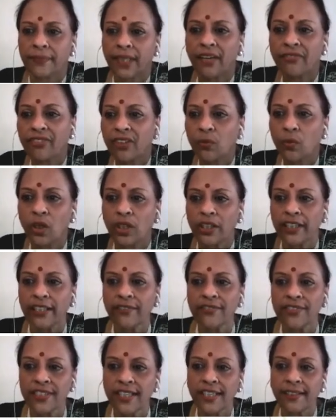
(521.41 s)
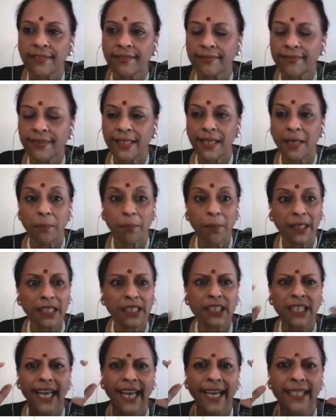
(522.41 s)
after what they have seen but
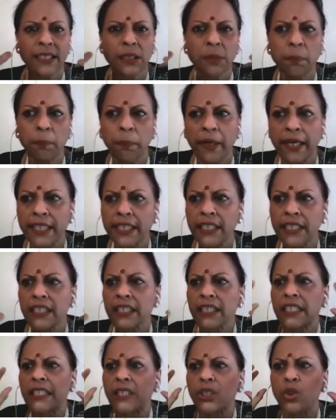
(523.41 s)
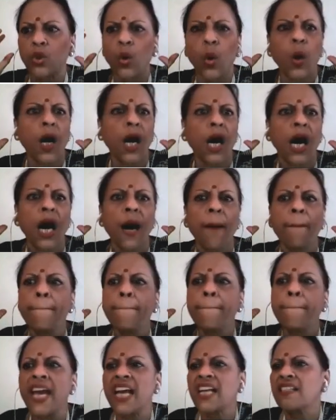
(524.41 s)
it's expressed so
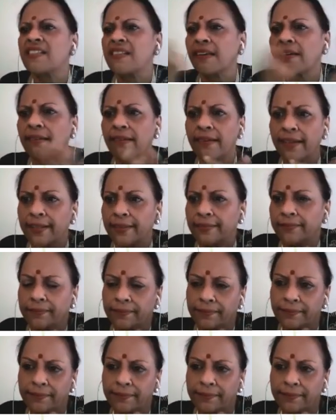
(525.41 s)
amazingly.